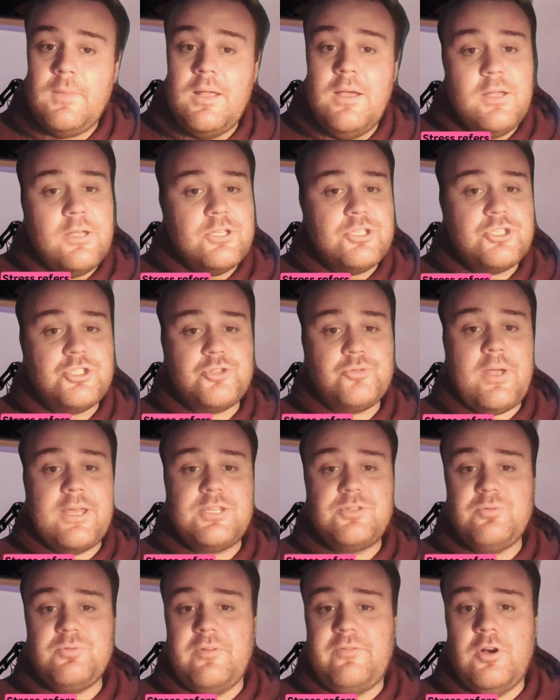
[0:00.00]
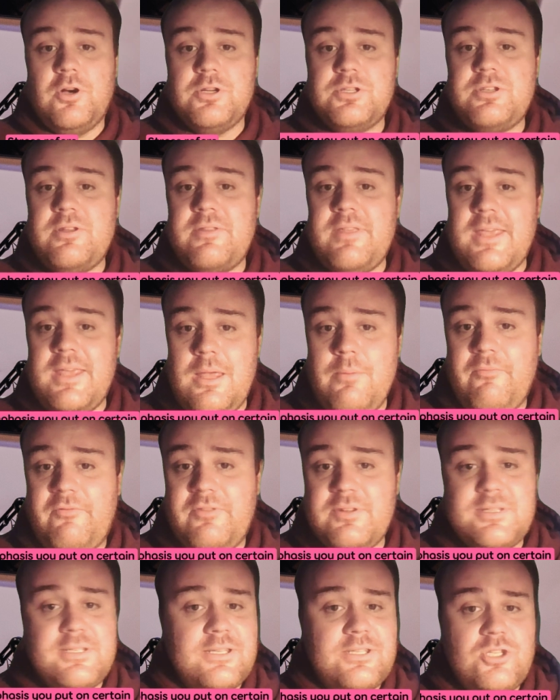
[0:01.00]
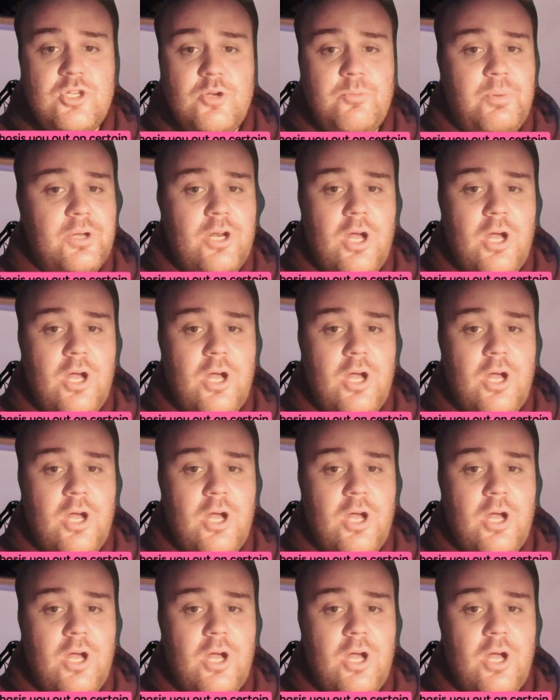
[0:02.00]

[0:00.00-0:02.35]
Stress refers to the emphasis you put